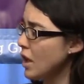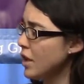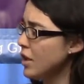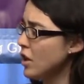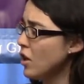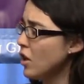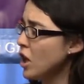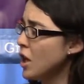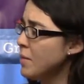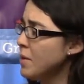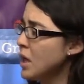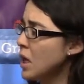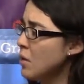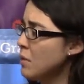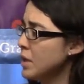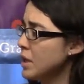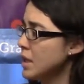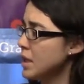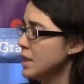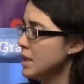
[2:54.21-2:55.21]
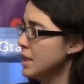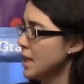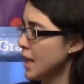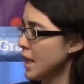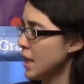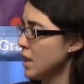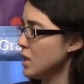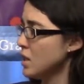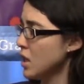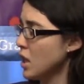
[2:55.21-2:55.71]
They are coming out with a
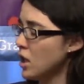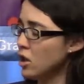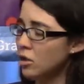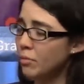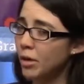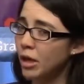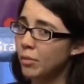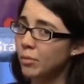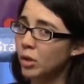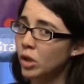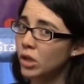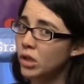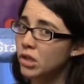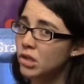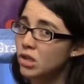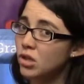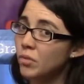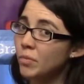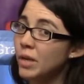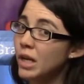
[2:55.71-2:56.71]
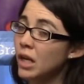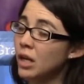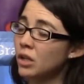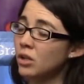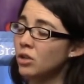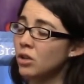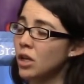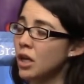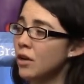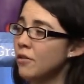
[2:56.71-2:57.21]
second Cuddle Bear book, so be on
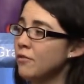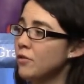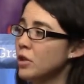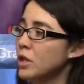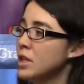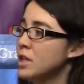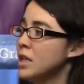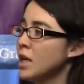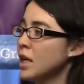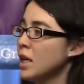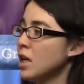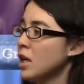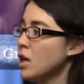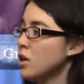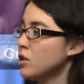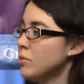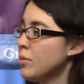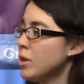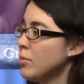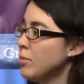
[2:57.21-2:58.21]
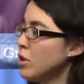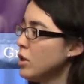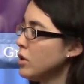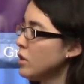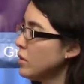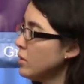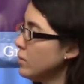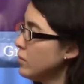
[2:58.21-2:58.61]
the lookout for the second Cuddle Bear book.